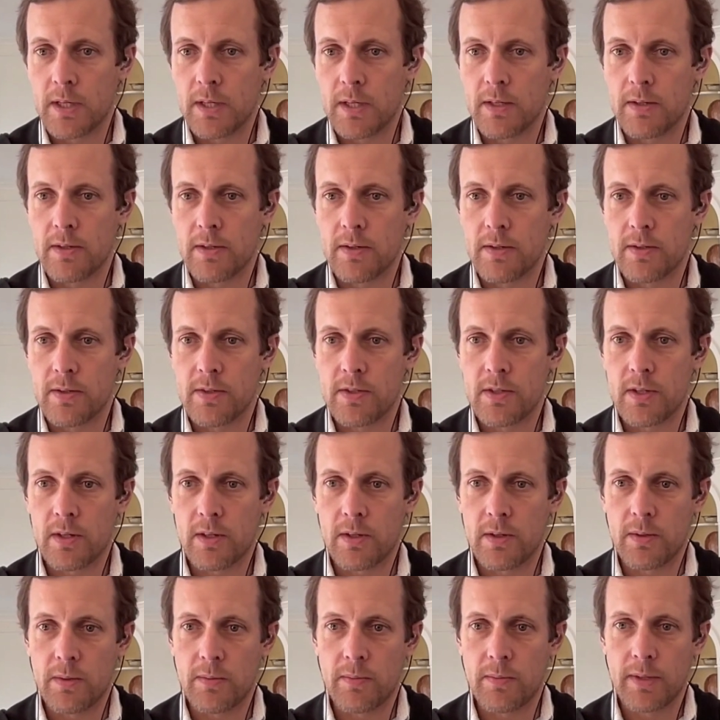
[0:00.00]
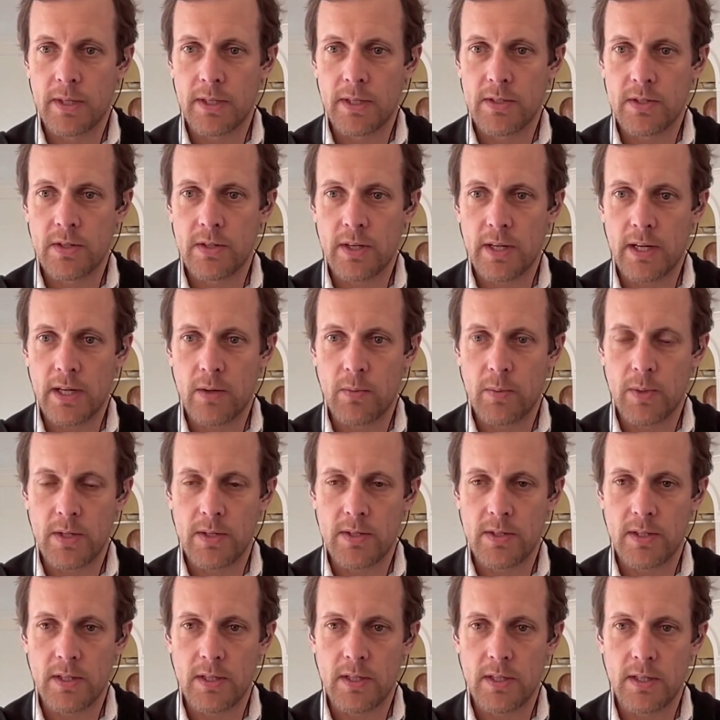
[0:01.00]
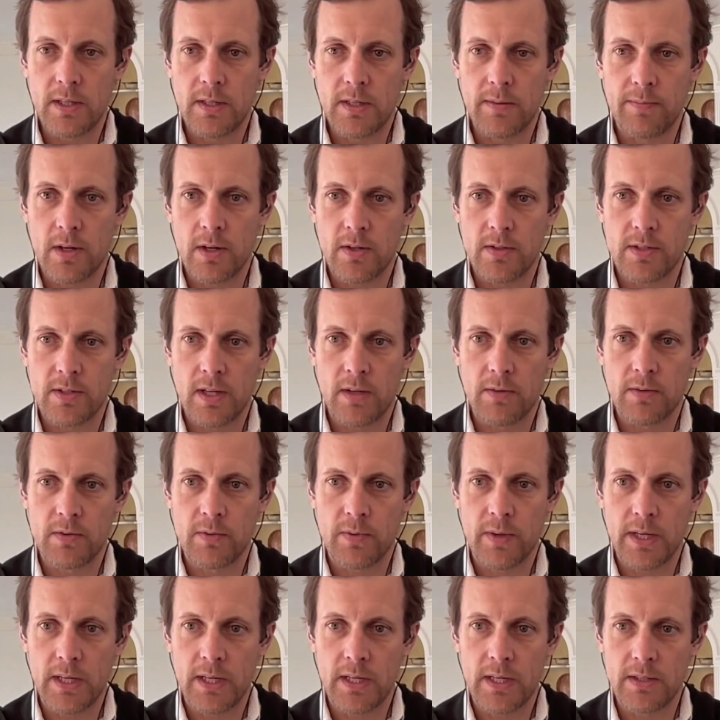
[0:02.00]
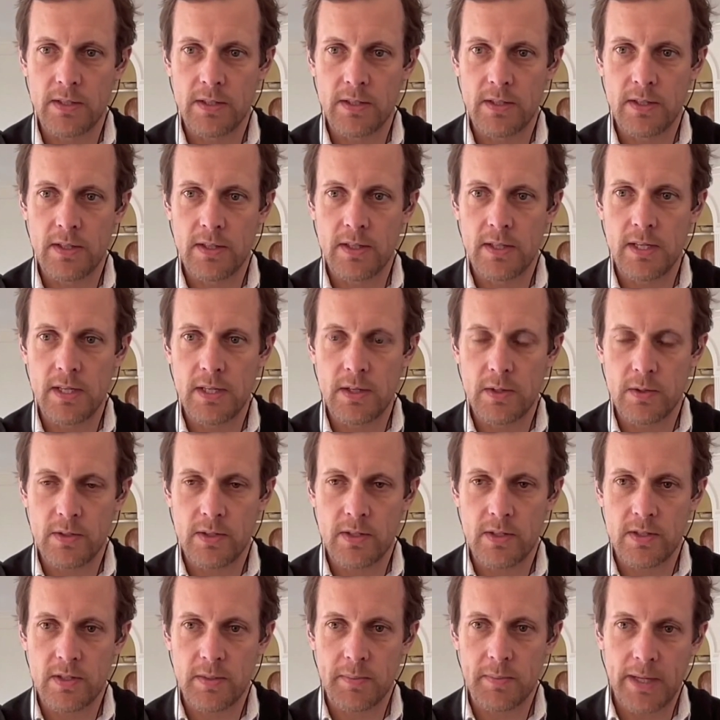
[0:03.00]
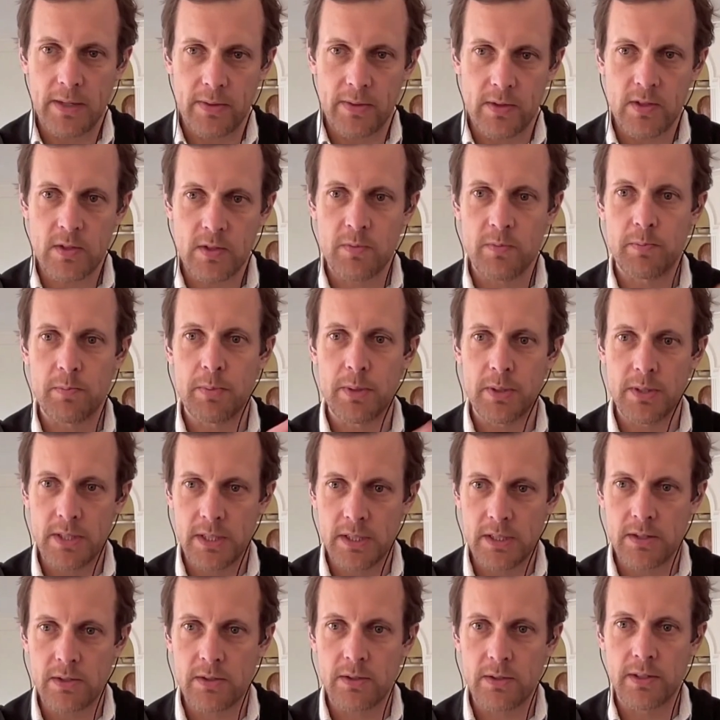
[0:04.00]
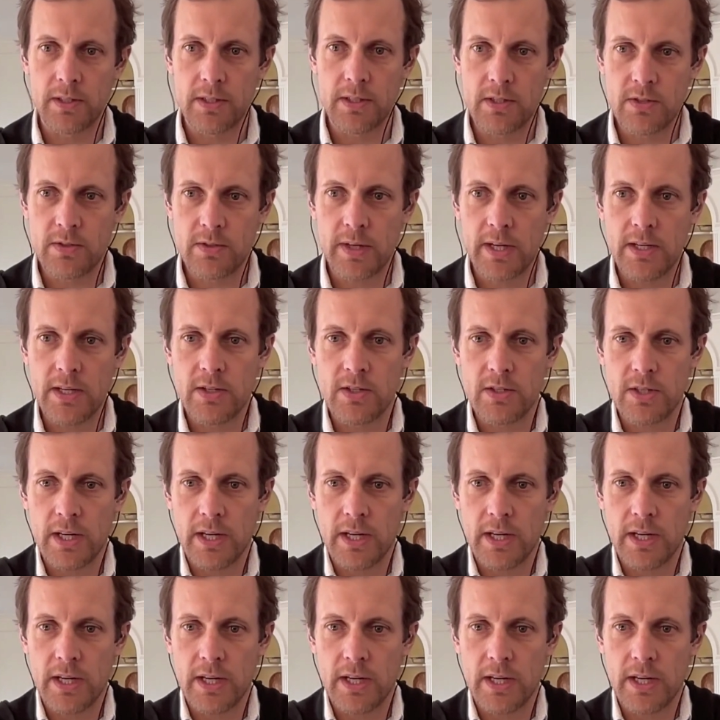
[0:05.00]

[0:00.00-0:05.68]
And so that's sort of how we see ourselves fitting into the ecosystem at this particularly strange